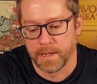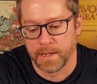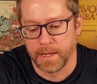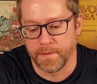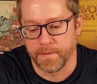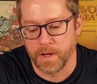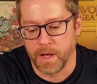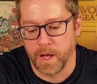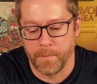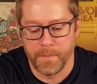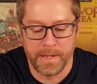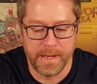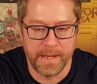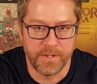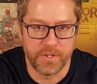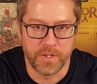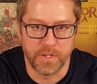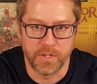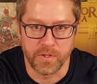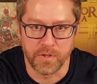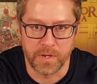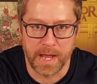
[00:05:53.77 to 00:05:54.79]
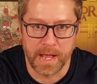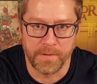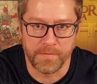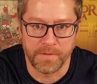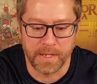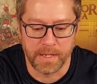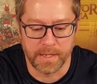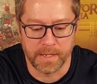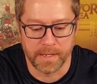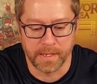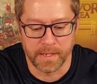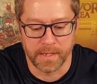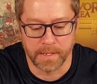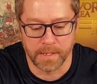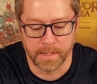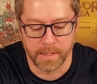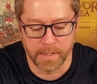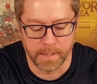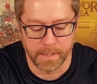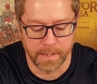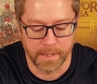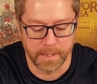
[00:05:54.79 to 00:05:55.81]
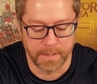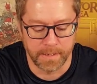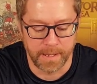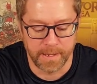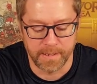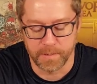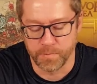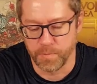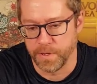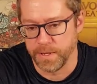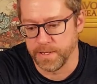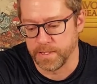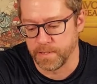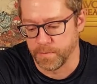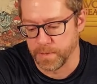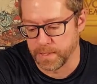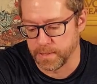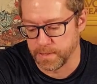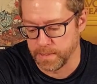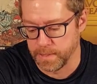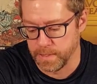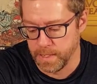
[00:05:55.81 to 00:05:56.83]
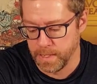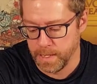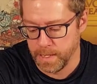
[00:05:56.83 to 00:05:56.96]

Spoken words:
kind of combination drafting, dice placement,